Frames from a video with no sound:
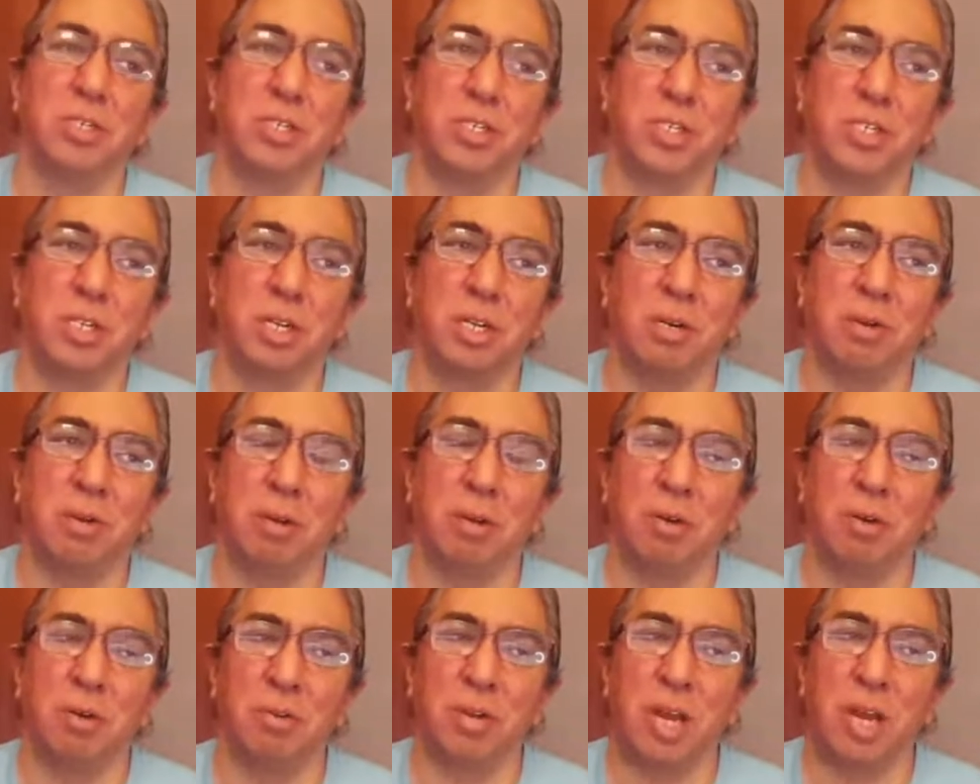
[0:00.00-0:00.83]
So I
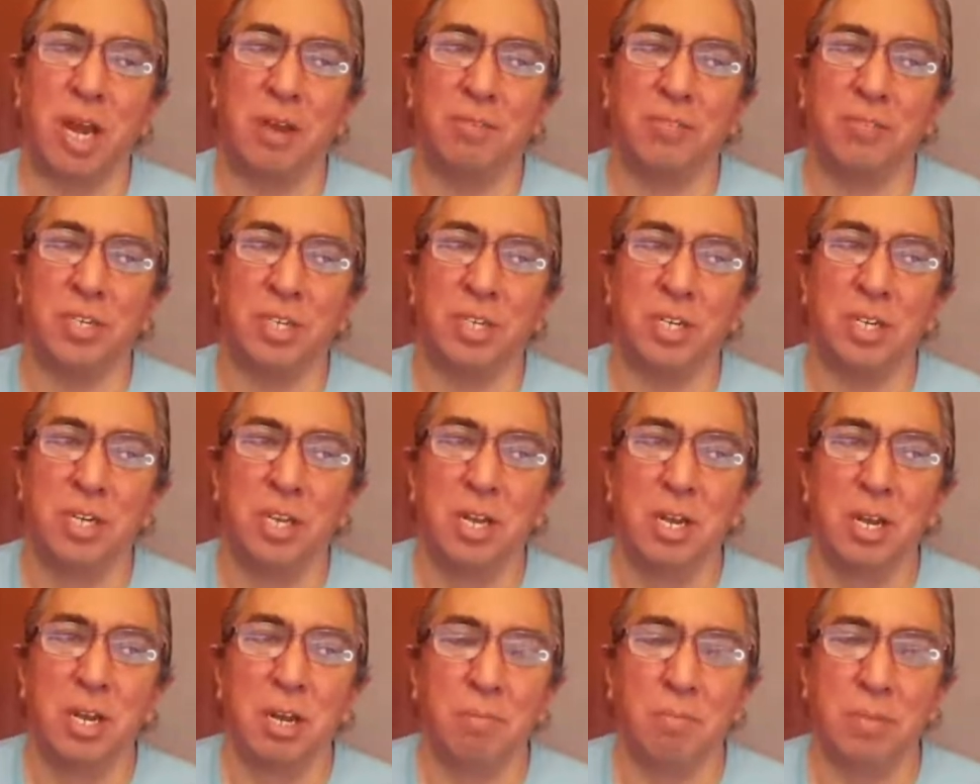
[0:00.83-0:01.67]
won't have to
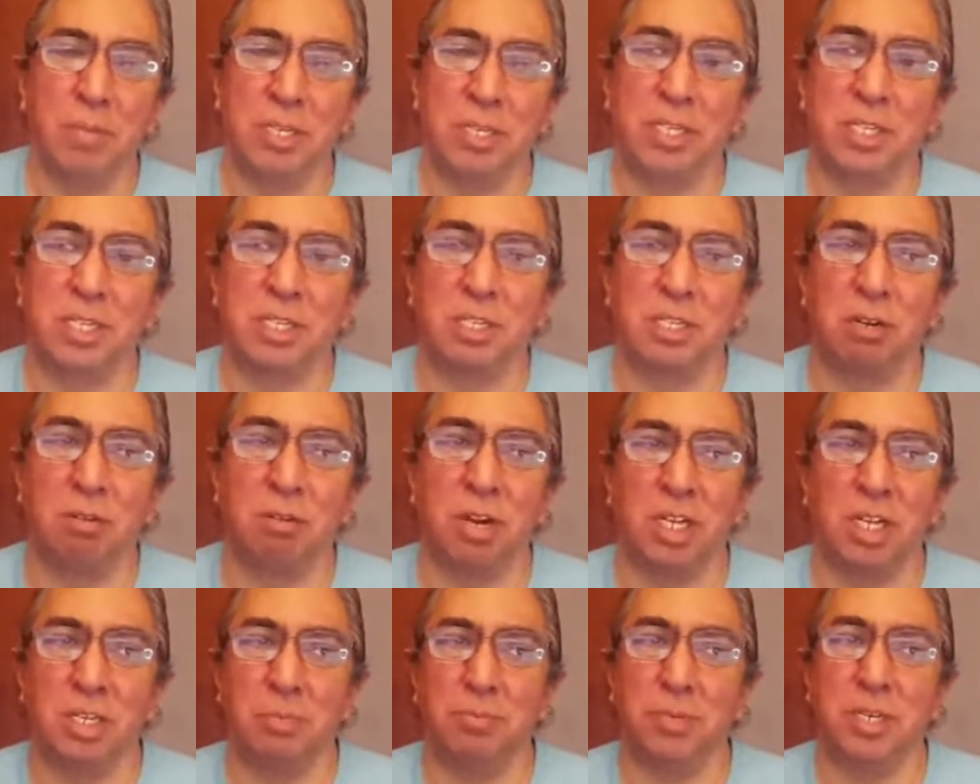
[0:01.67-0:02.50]
miss the
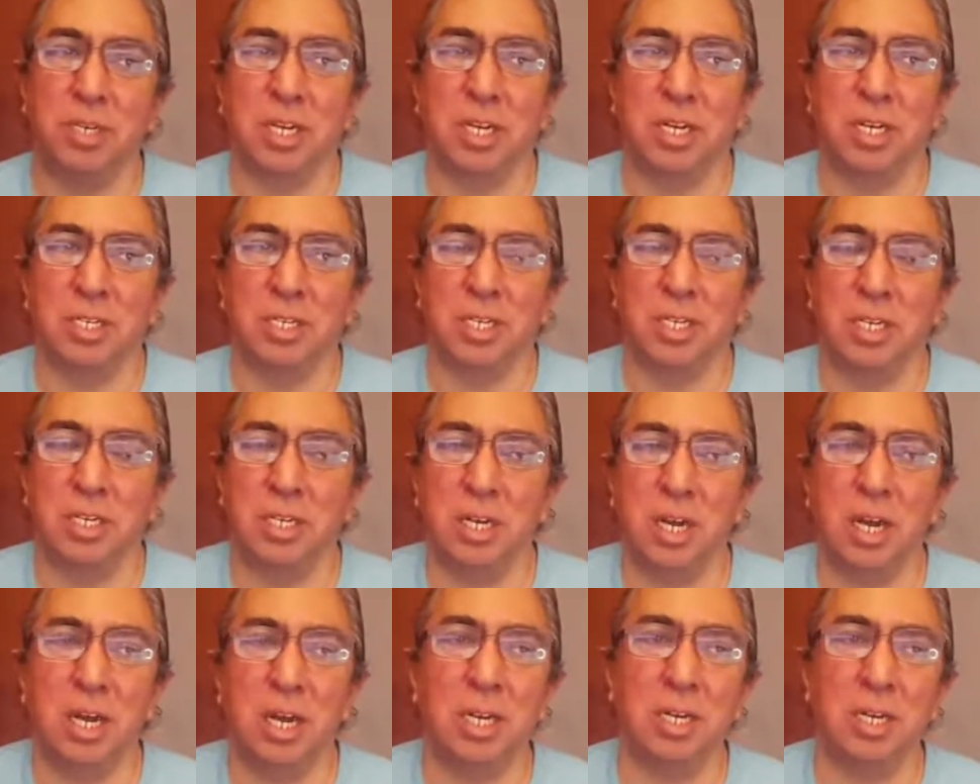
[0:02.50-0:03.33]
sunrise because
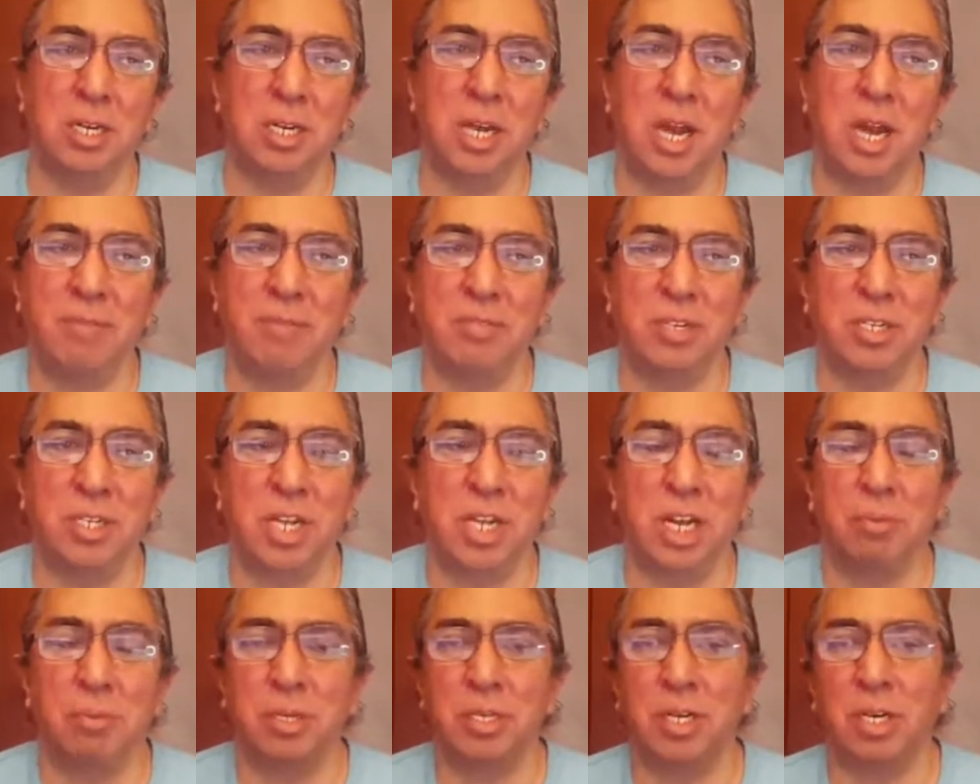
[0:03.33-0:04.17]
I have to
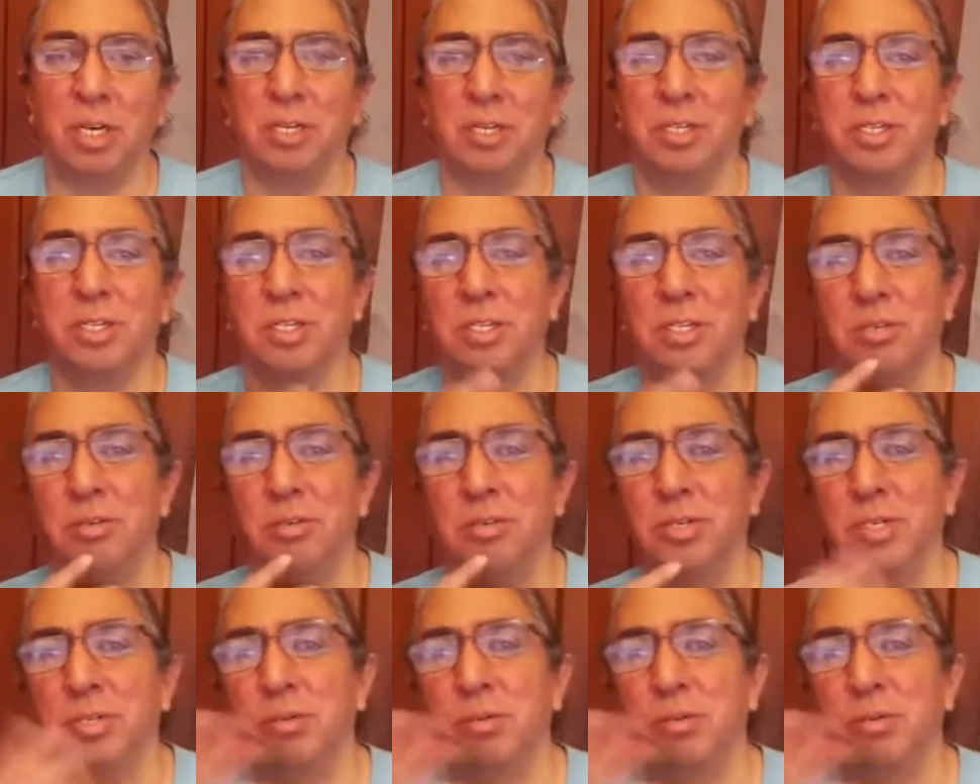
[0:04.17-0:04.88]
take my daughters to school.